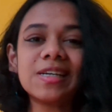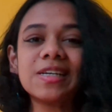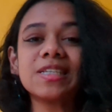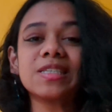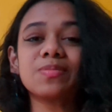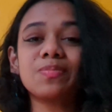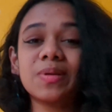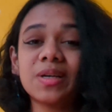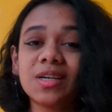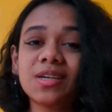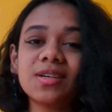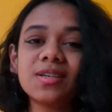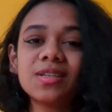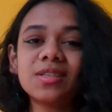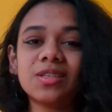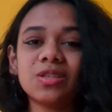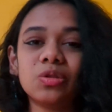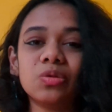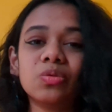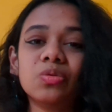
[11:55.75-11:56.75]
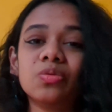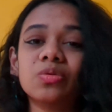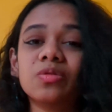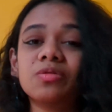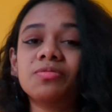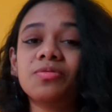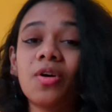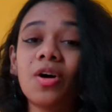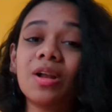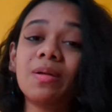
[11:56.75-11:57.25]
it's because you
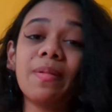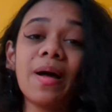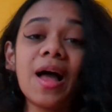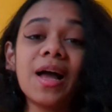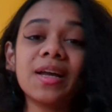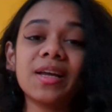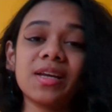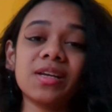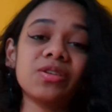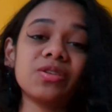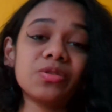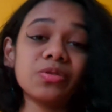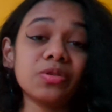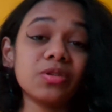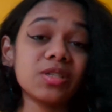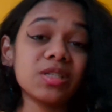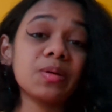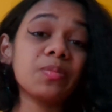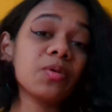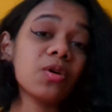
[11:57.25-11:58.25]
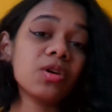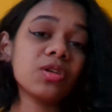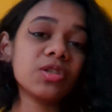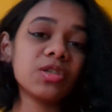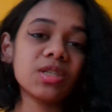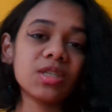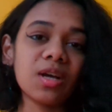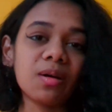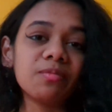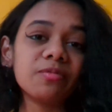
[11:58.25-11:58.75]
fall back into your
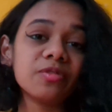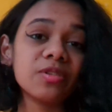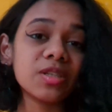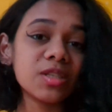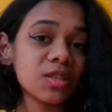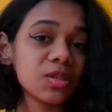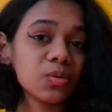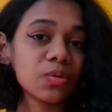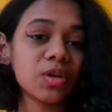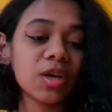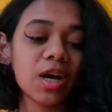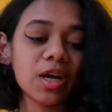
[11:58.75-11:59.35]
subconscious comfort zone.